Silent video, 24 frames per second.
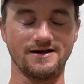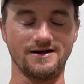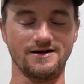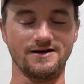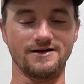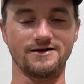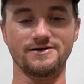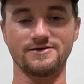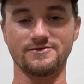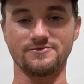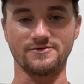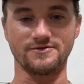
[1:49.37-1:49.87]
I
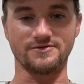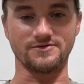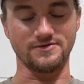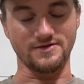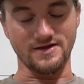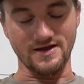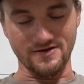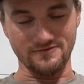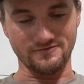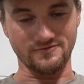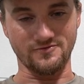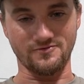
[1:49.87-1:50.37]
hunted with
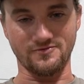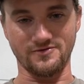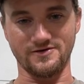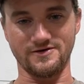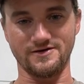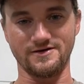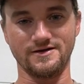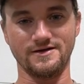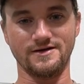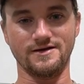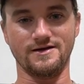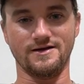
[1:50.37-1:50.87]

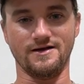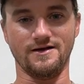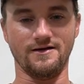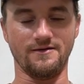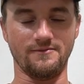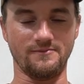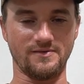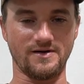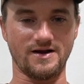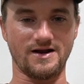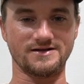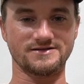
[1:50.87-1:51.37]
everyone,
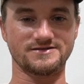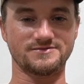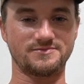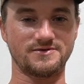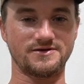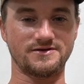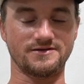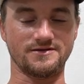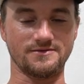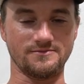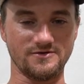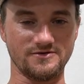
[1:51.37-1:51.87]
but I
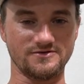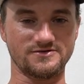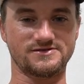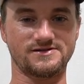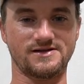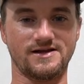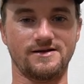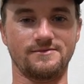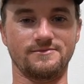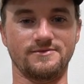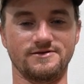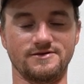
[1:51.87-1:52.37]
spent the most
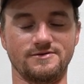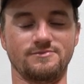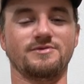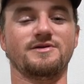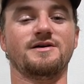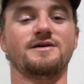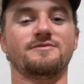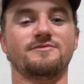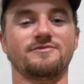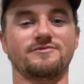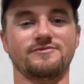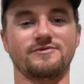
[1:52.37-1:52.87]
time in the
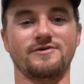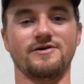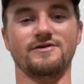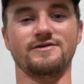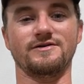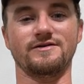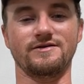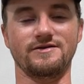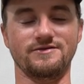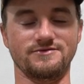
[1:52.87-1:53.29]
blind with Rodney.